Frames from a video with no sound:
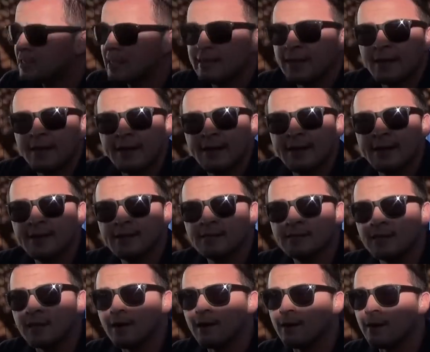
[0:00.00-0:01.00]
say that it
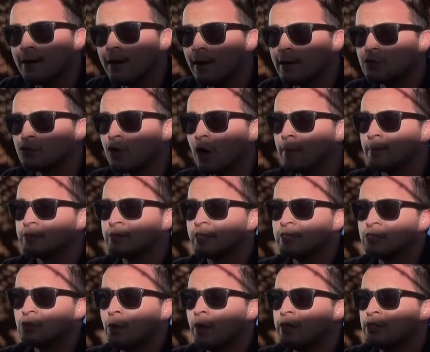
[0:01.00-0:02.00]
is a trauma
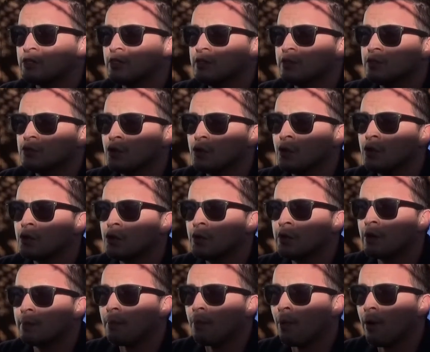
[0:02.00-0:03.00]
situation, so you're
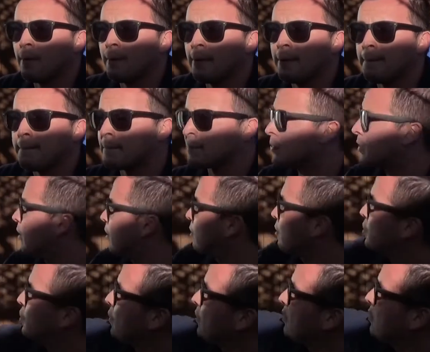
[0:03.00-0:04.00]
doing
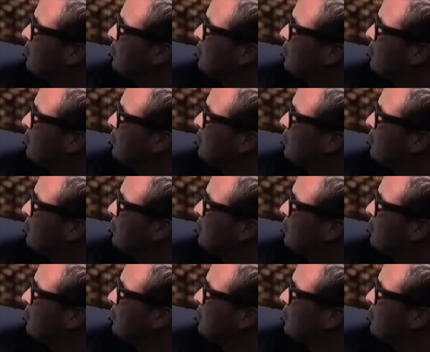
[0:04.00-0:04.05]
the